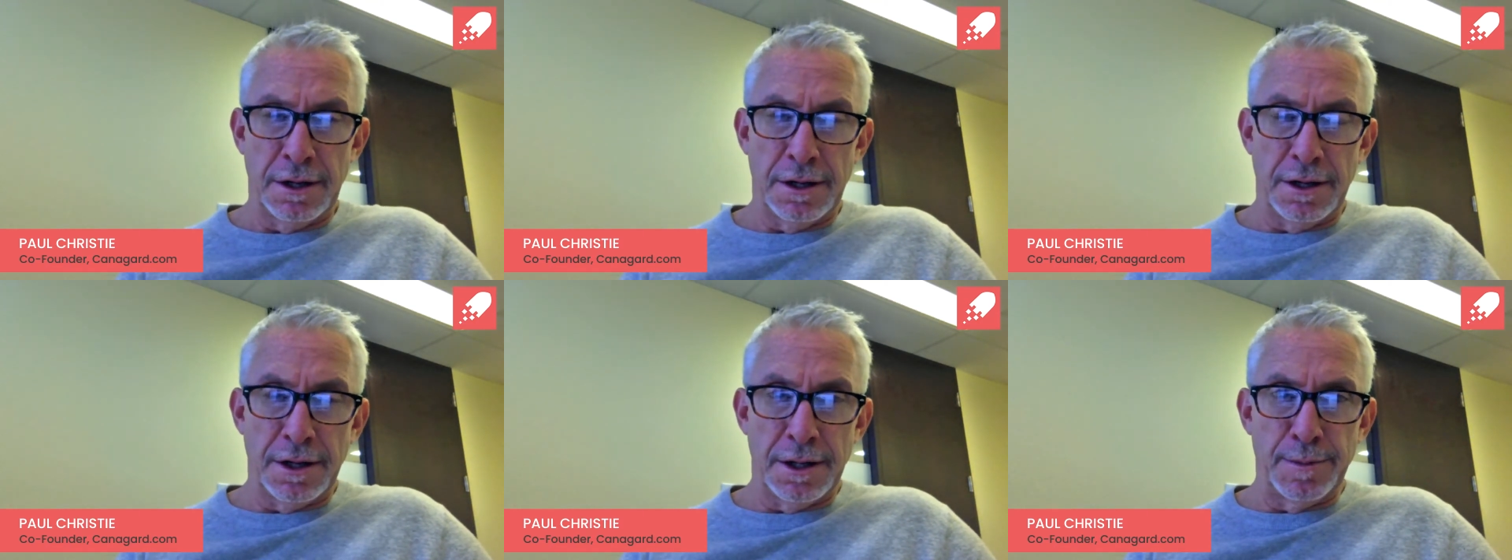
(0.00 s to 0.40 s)

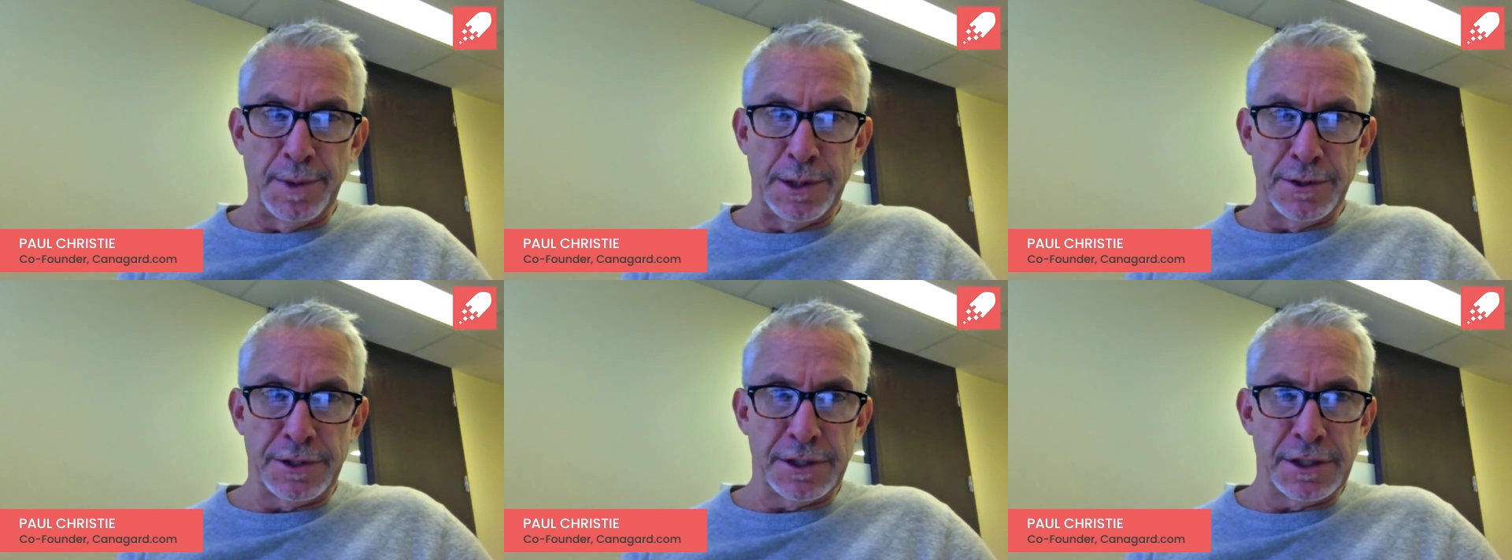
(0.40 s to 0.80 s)

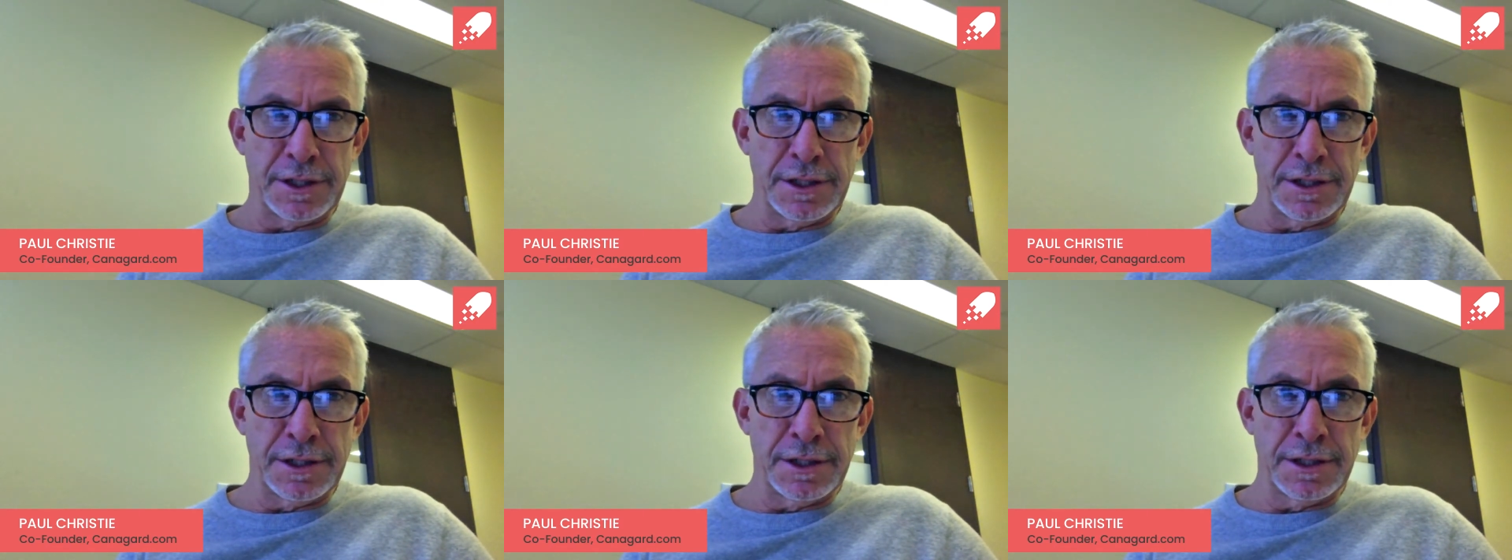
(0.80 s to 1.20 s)
about
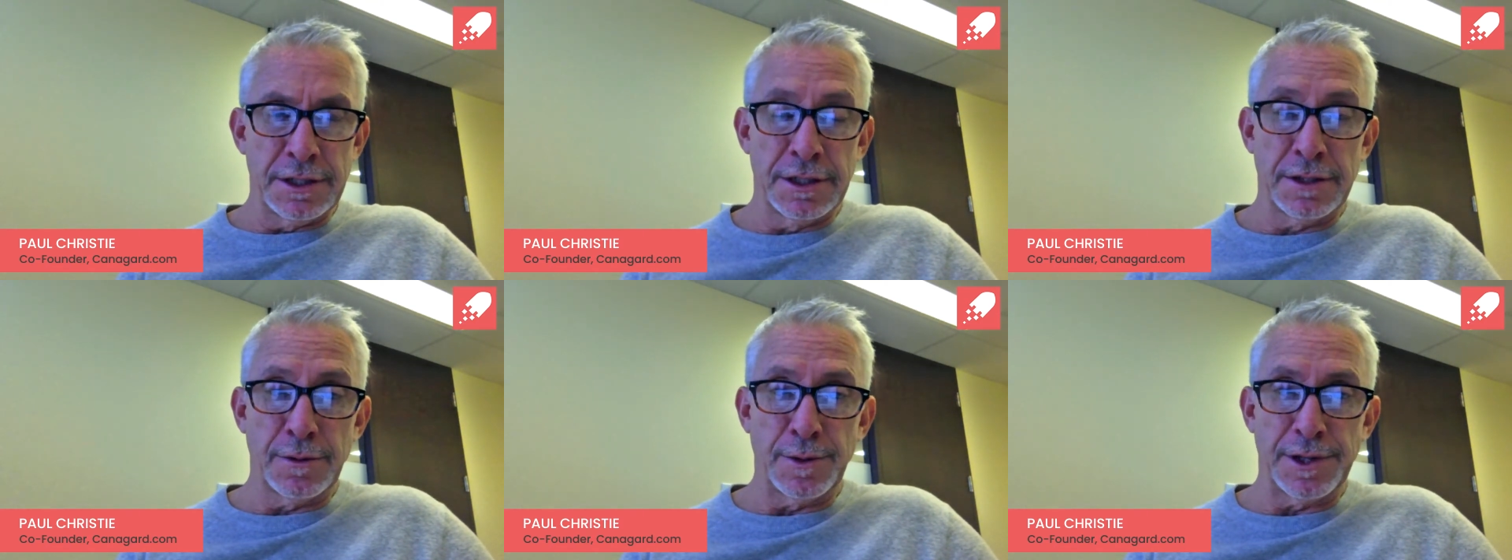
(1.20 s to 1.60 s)

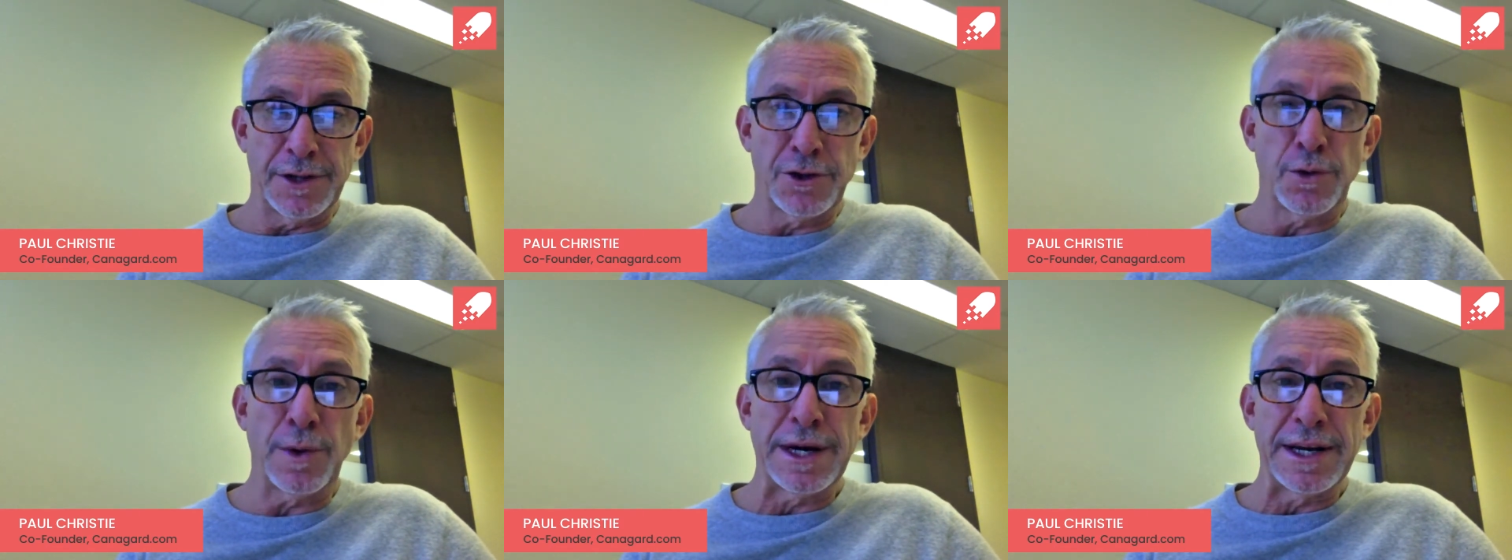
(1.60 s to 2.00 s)
with a
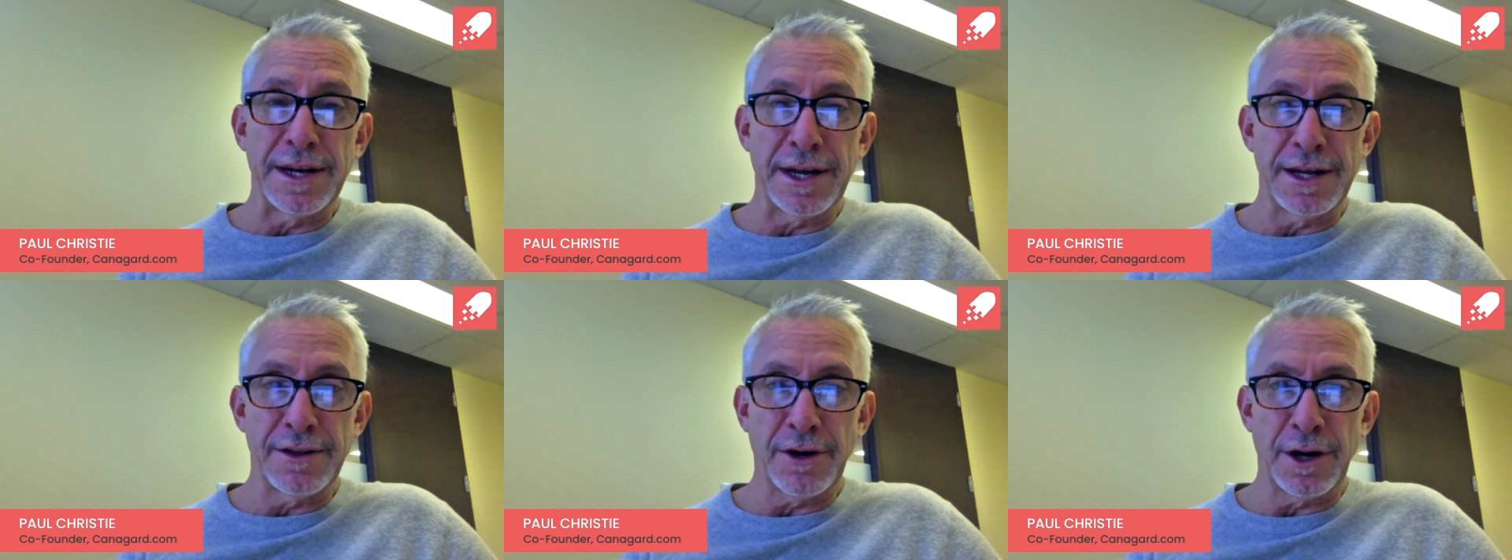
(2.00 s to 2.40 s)

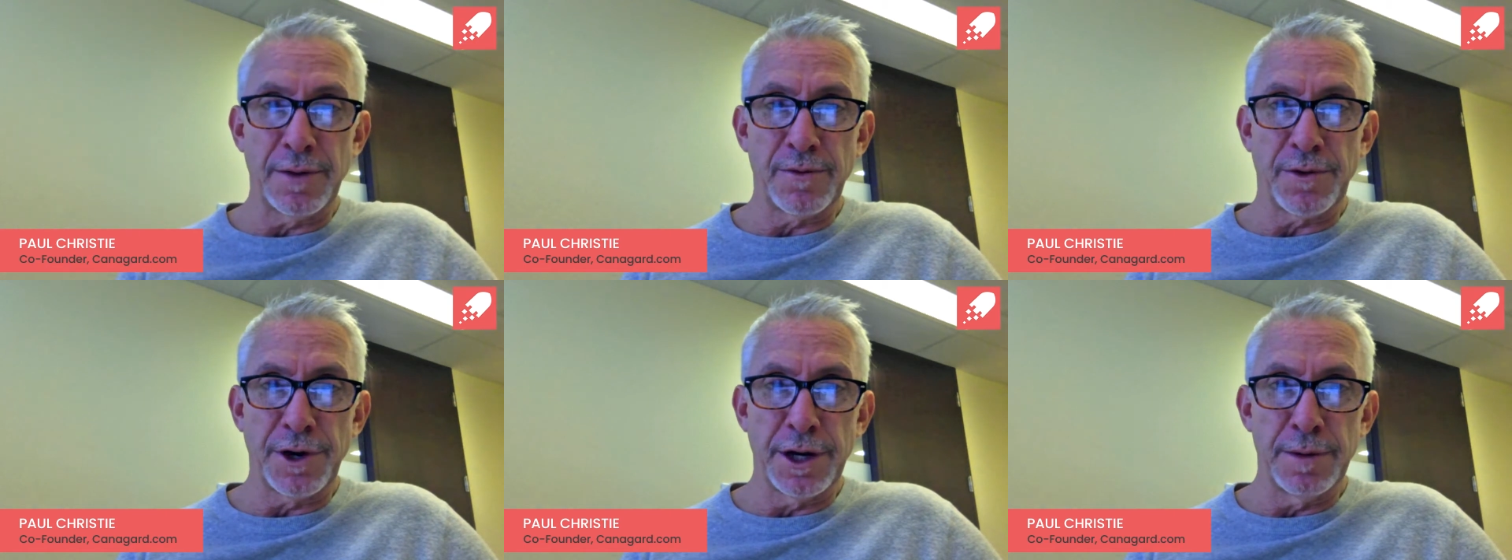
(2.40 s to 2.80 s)
20-day time
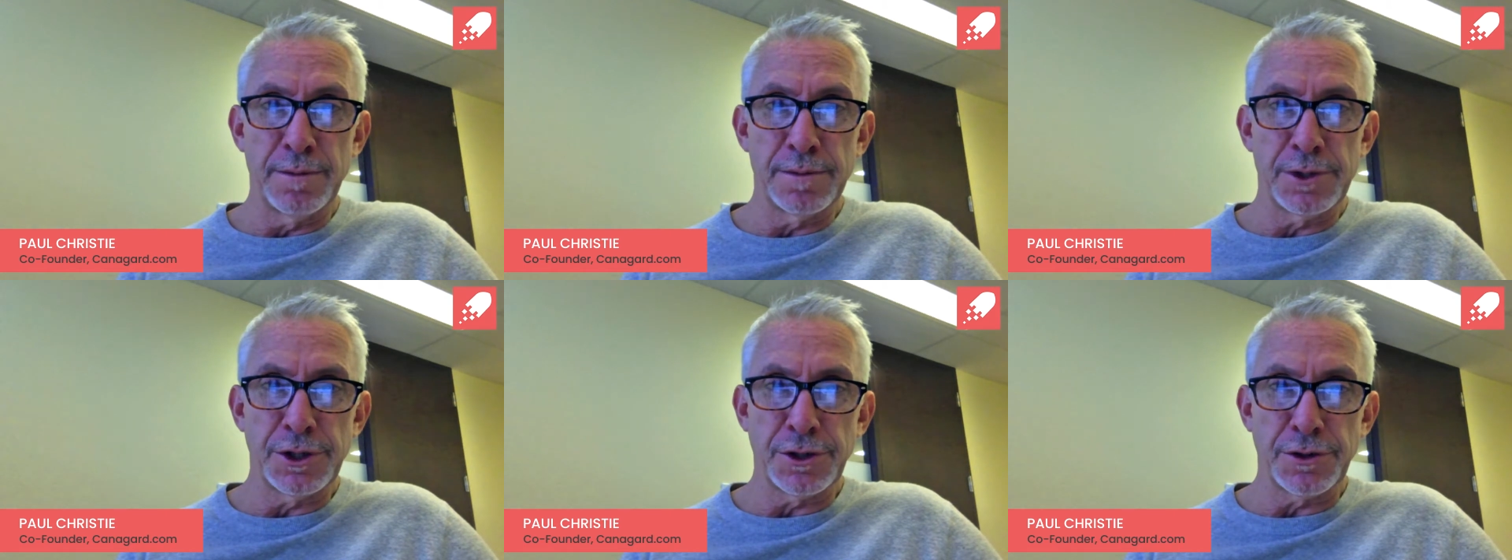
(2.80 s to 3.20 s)

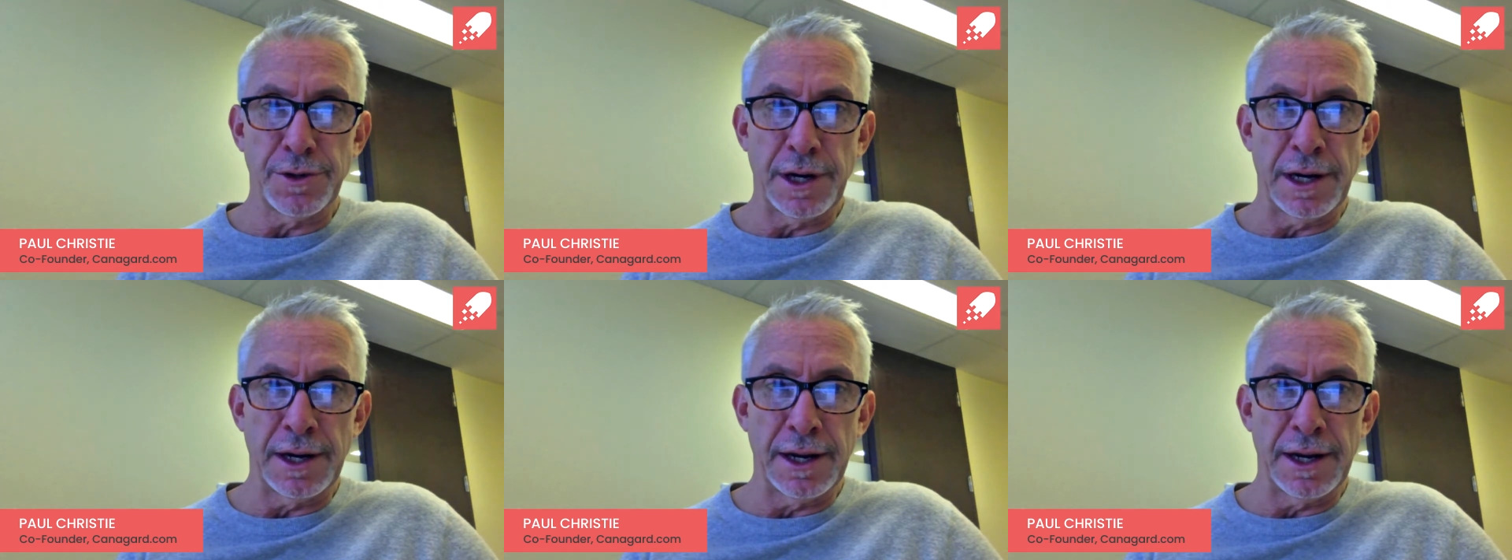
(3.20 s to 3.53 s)
frame to create